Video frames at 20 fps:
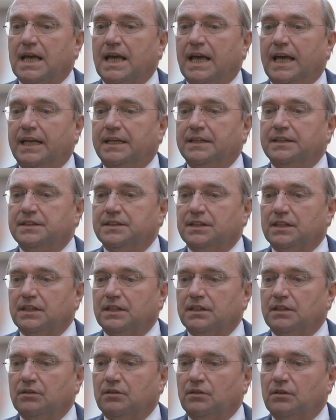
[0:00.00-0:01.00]
And uh,
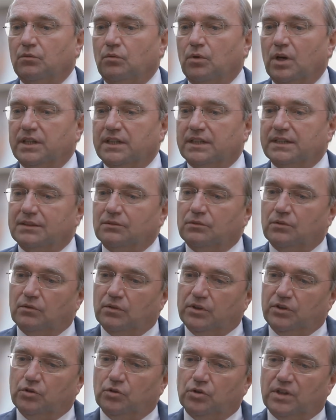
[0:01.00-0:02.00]
what
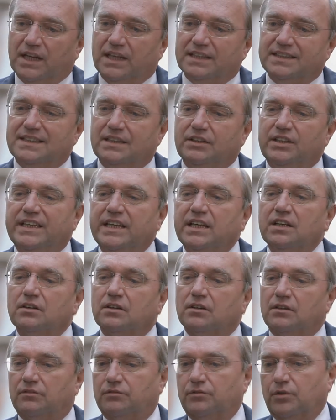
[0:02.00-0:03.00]
you can
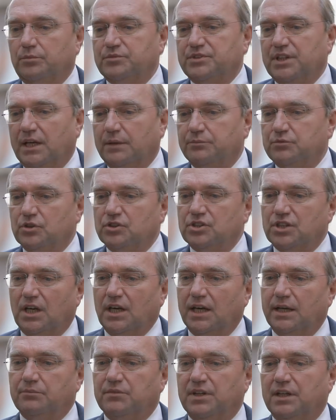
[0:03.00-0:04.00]
hear from time to
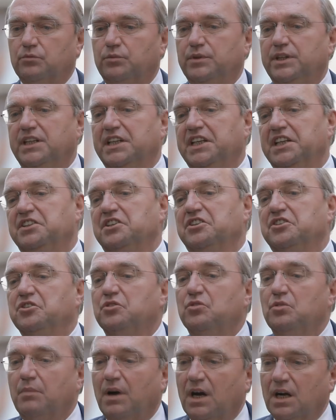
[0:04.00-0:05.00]
time that we need a
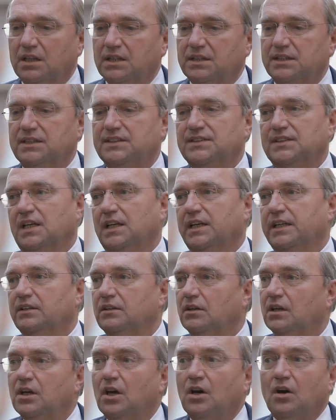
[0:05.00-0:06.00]
new market
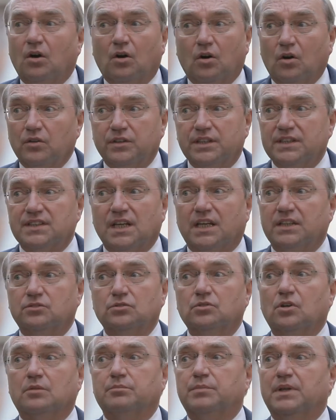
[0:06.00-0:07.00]
design, all this I
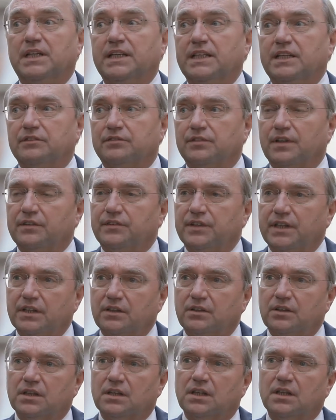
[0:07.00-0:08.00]
do not believe. I
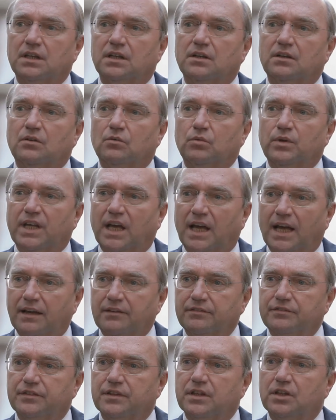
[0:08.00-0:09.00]
think uh, we
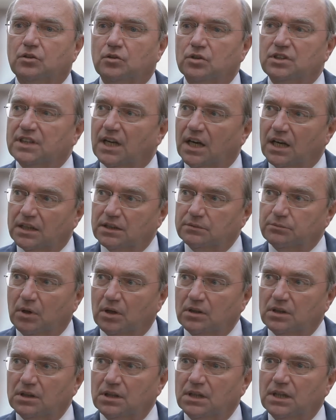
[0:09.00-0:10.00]
have a good target
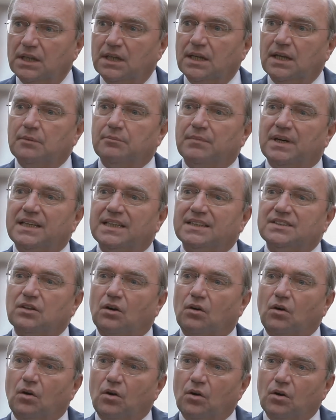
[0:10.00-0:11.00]
model, but as
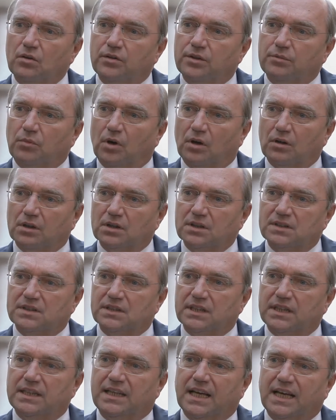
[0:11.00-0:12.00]
all the
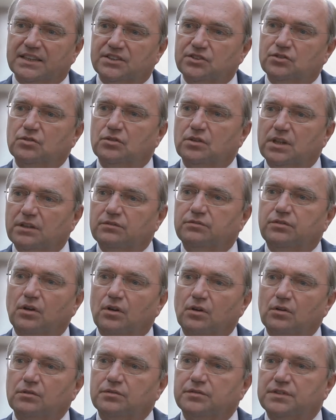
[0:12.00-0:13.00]
models, it has to
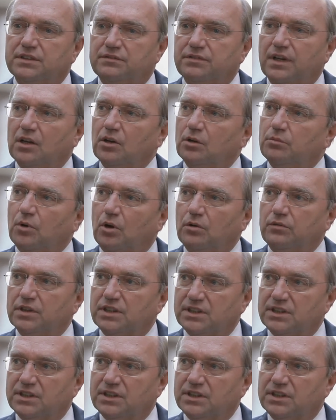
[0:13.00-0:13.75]
evolve, develop over